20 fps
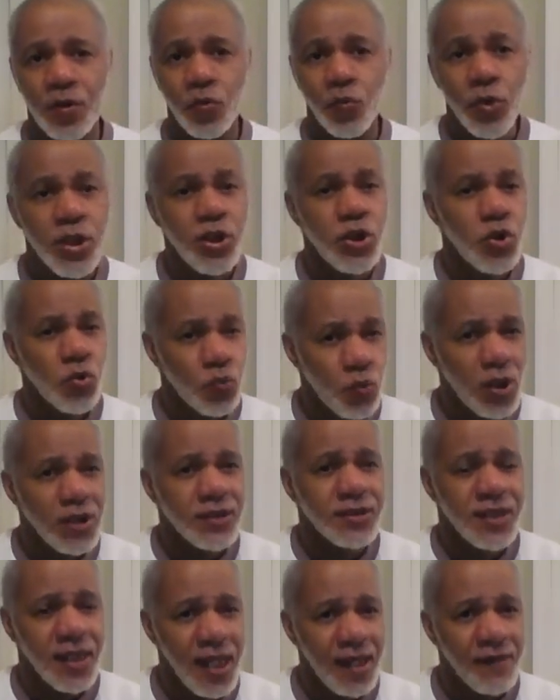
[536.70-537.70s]
Wouldn't you
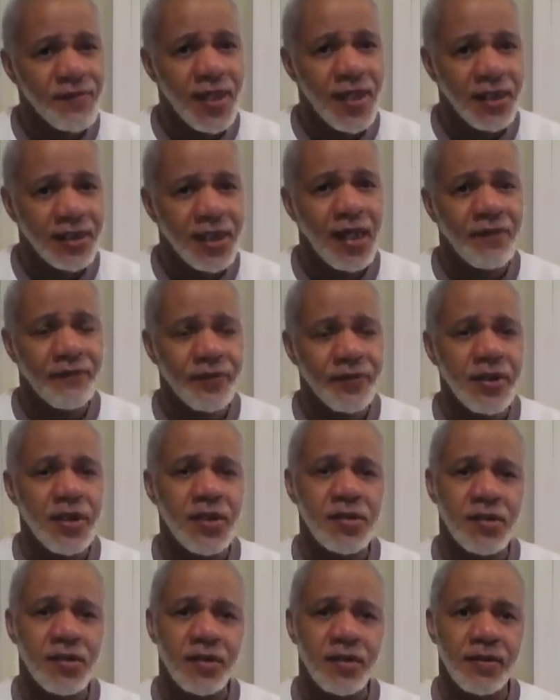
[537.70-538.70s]
want to have that
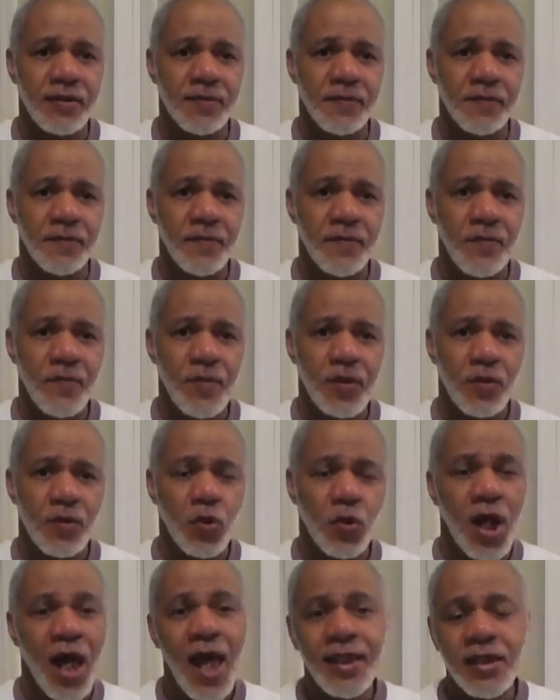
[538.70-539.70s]
confidence?
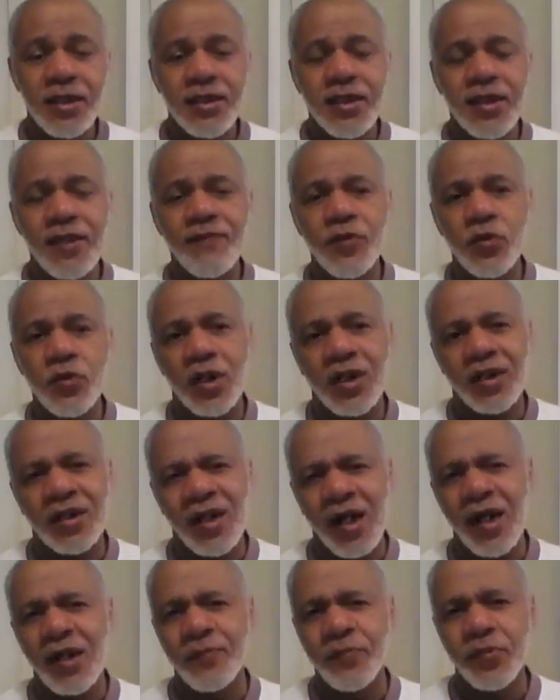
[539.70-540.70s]
Well, I can give you a
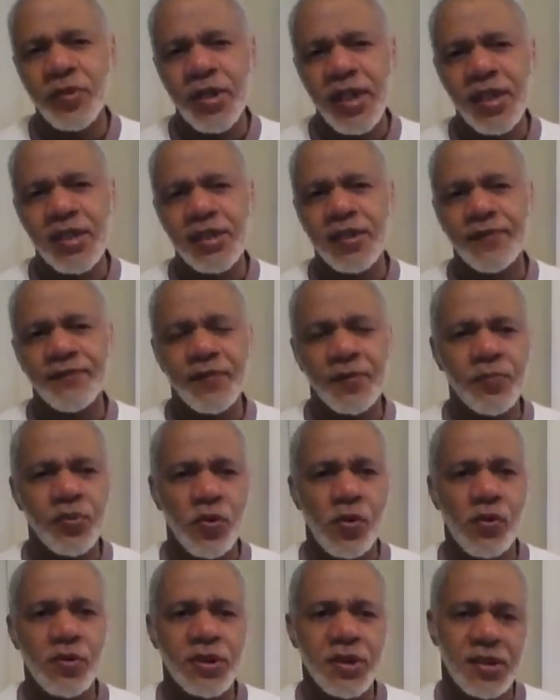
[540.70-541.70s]
comprehensive
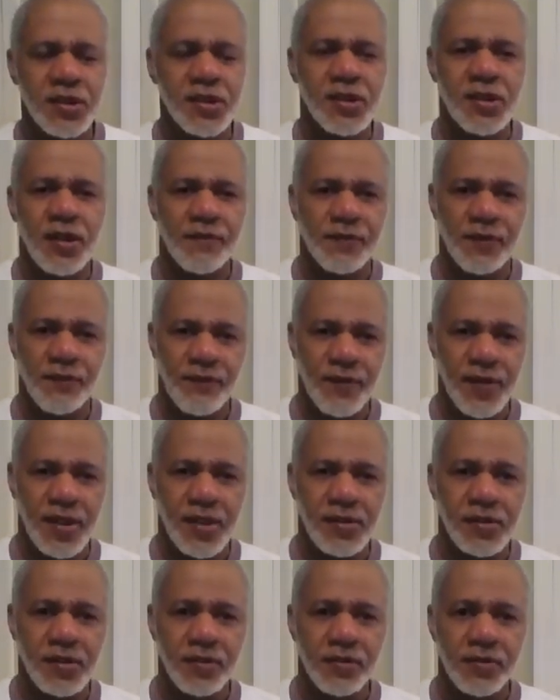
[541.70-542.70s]
approach to
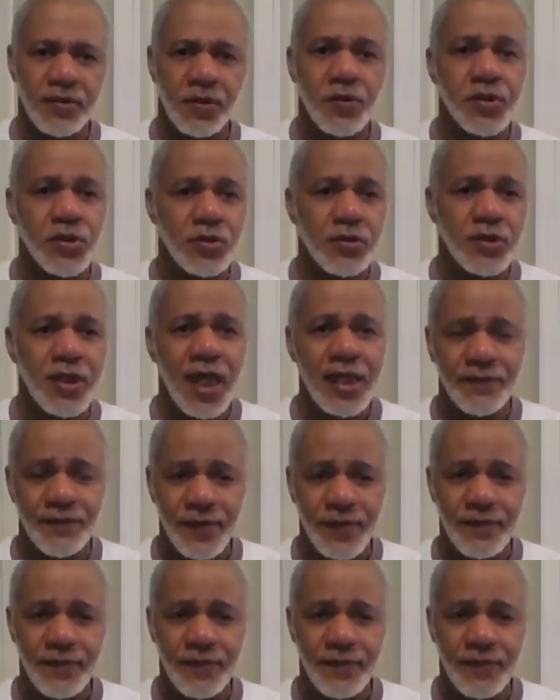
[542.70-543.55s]
self-defense on July the